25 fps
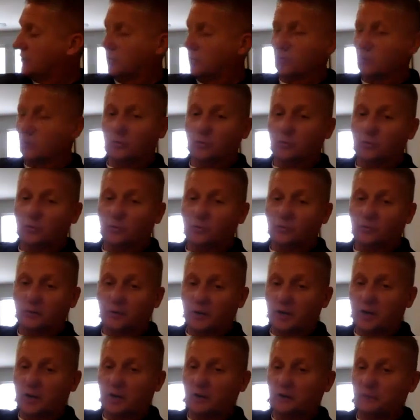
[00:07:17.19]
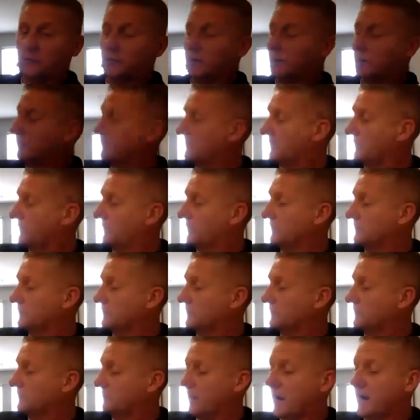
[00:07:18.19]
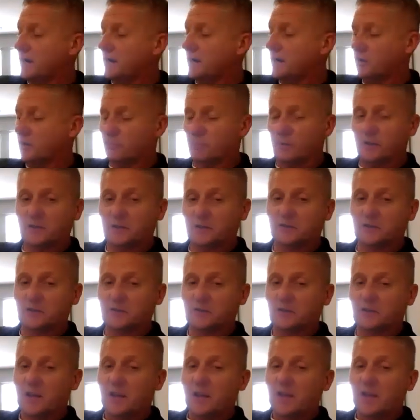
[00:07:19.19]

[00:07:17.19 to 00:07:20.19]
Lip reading: to, if you have somebody who wants to buy into your business,